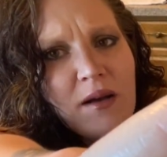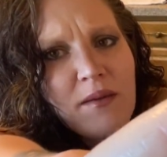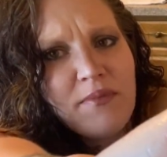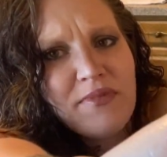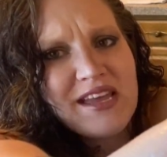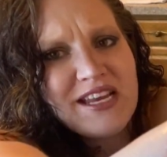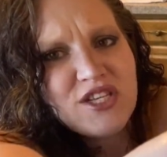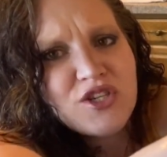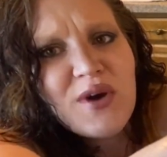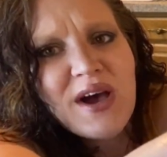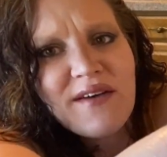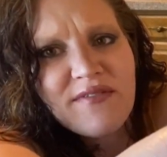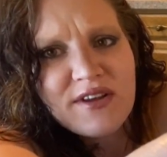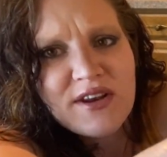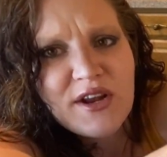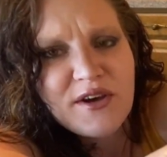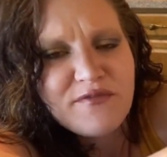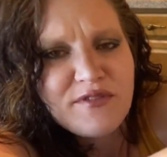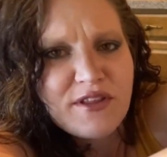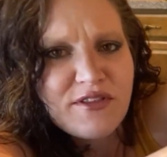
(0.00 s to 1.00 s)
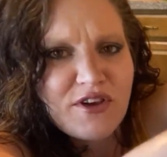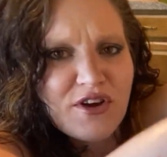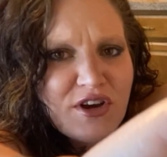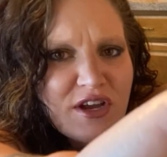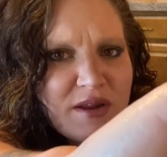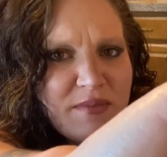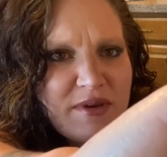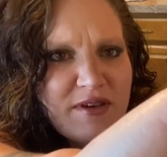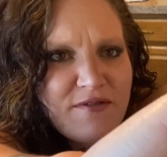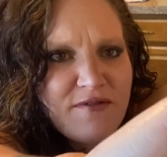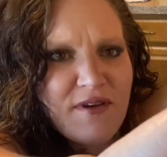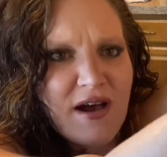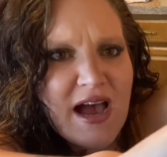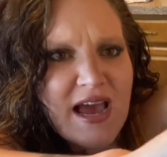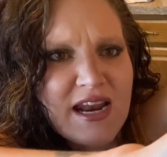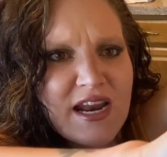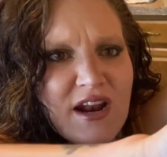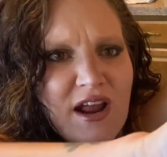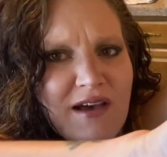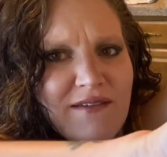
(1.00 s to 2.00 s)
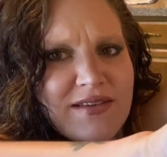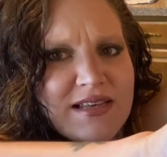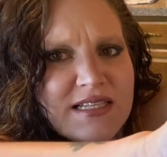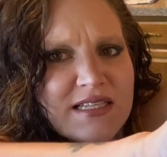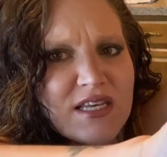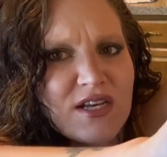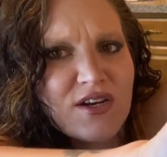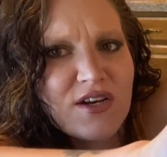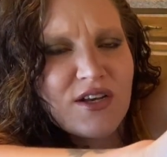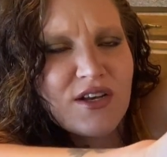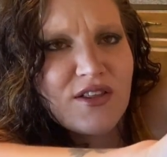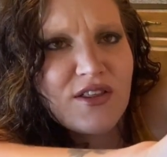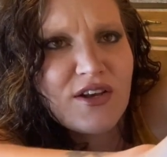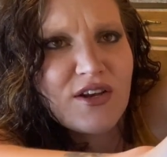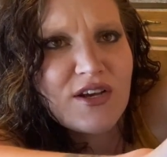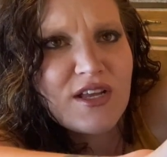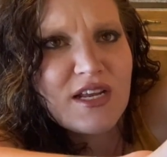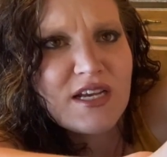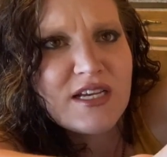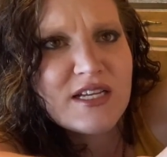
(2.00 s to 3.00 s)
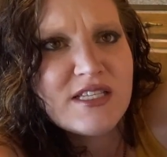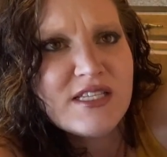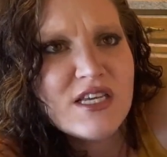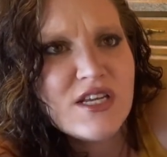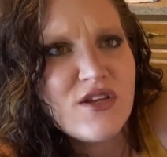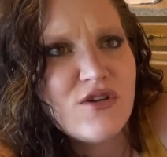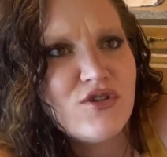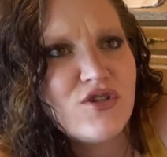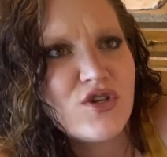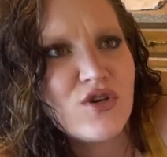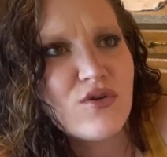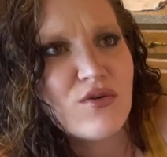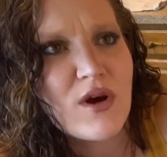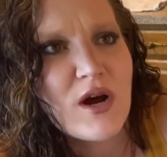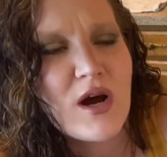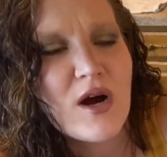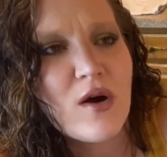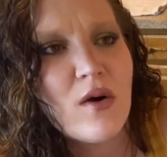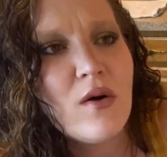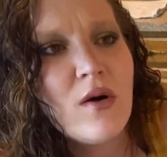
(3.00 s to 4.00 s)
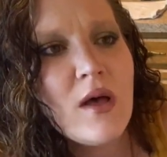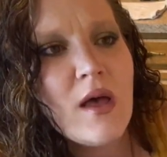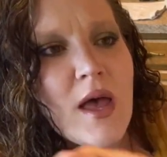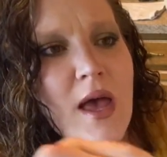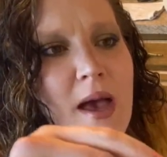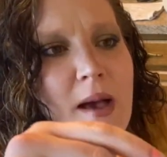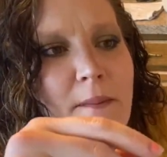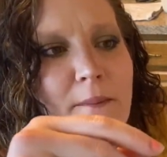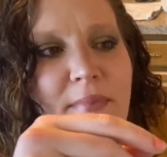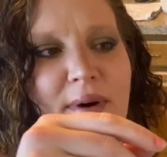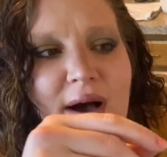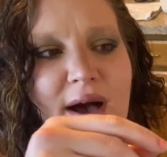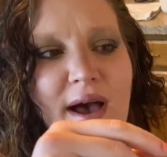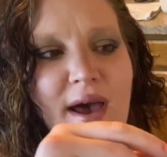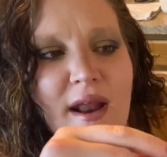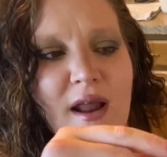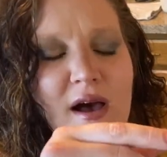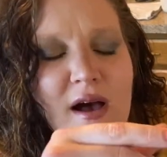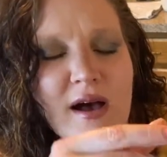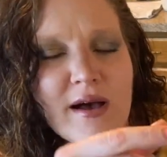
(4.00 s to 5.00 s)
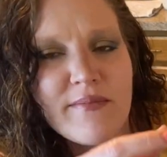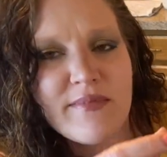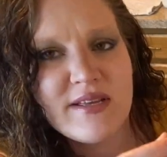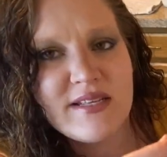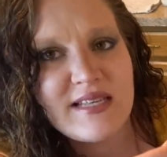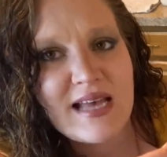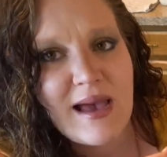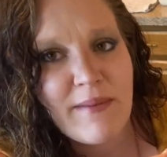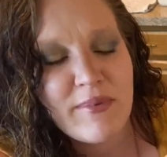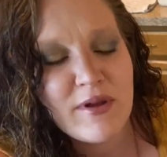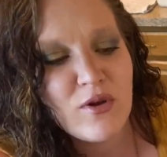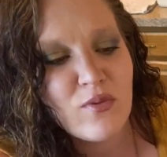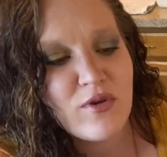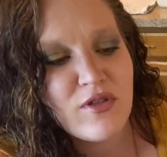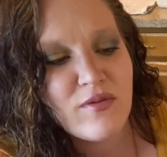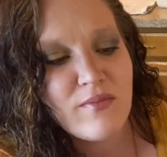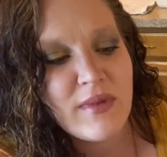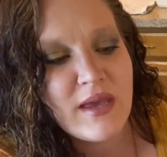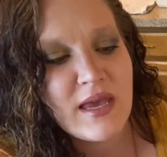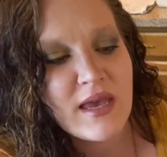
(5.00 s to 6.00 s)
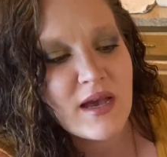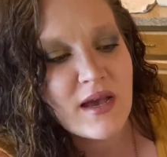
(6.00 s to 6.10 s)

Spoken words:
They do have enough that they're going to be fine, and obviously they're going to continue to grow. But this happened with me